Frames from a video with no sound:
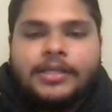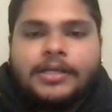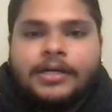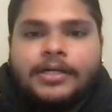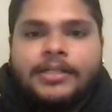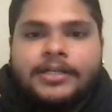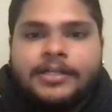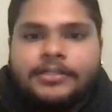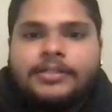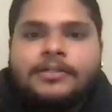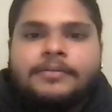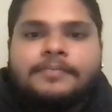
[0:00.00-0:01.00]
uh,
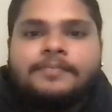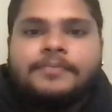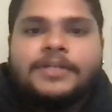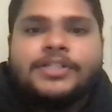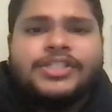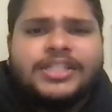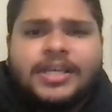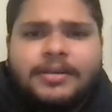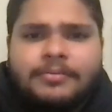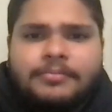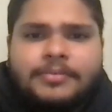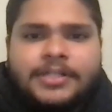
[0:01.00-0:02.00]
their um,
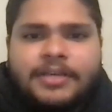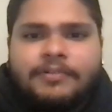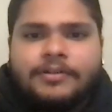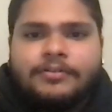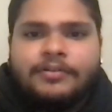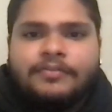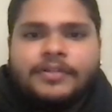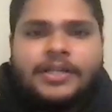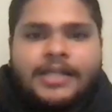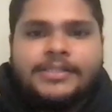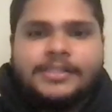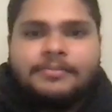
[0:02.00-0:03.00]
GM David Griffin
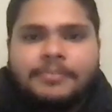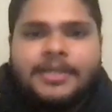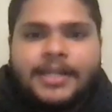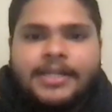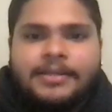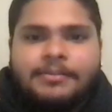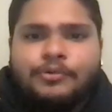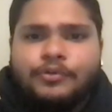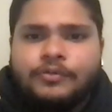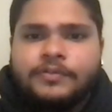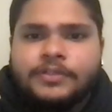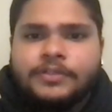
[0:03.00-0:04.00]
hasn't made any
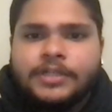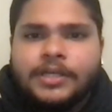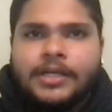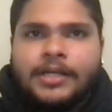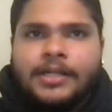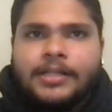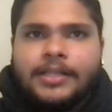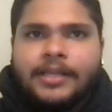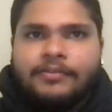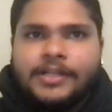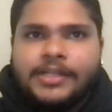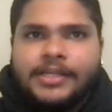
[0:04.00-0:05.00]
moves. They
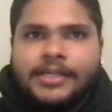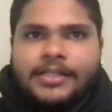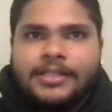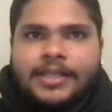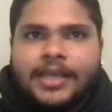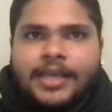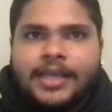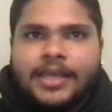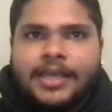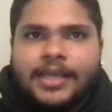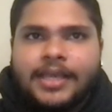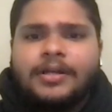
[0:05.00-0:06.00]
really they had
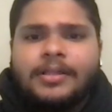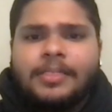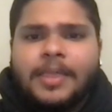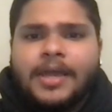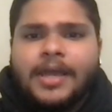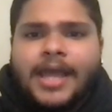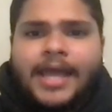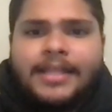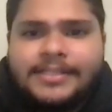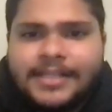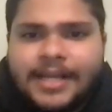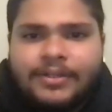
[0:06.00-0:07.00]
now, at
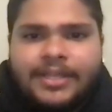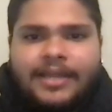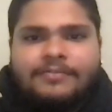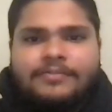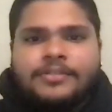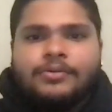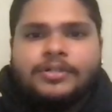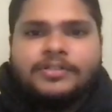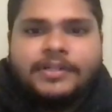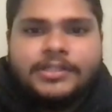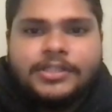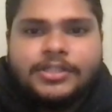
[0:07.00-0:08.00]
least now they have Jonas
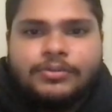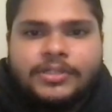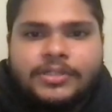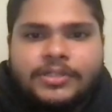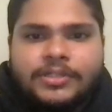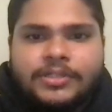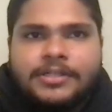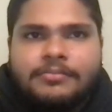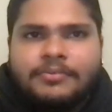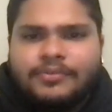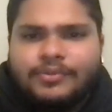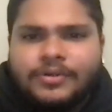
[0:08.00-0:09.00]
Valanciunas. But yeah,
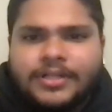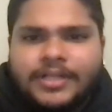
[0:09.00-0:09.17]
he's been